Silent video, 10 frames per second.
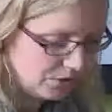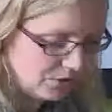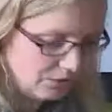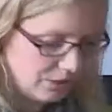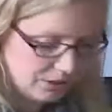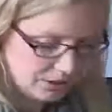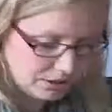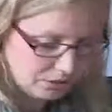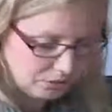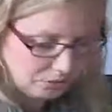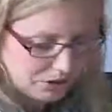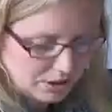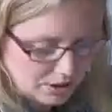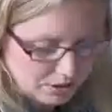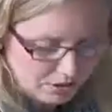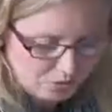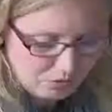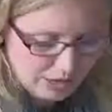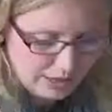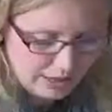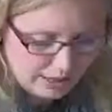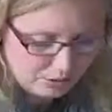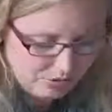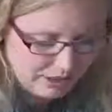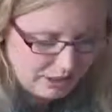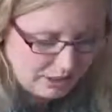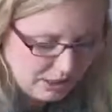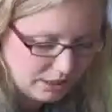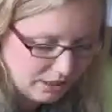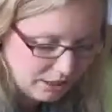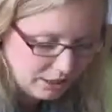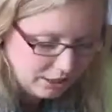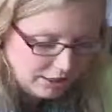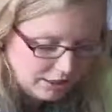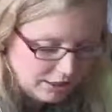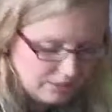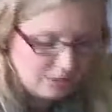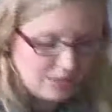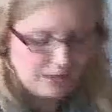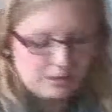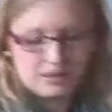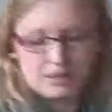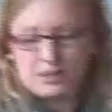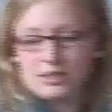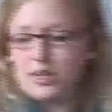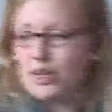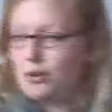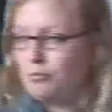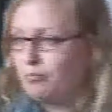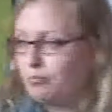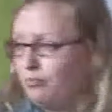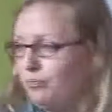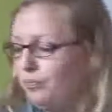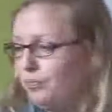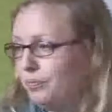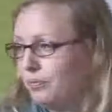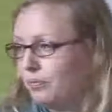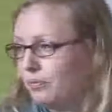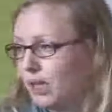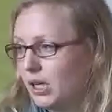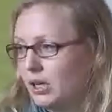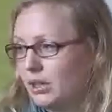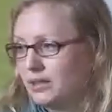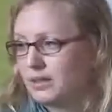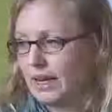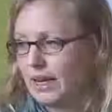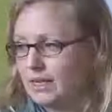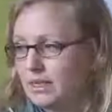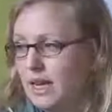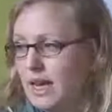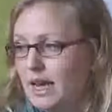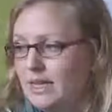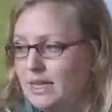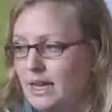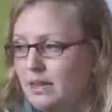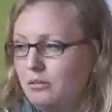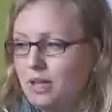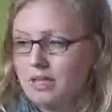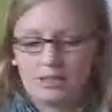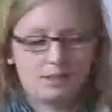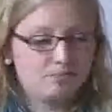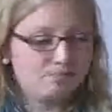So this was one element that I studied in this case, and another one is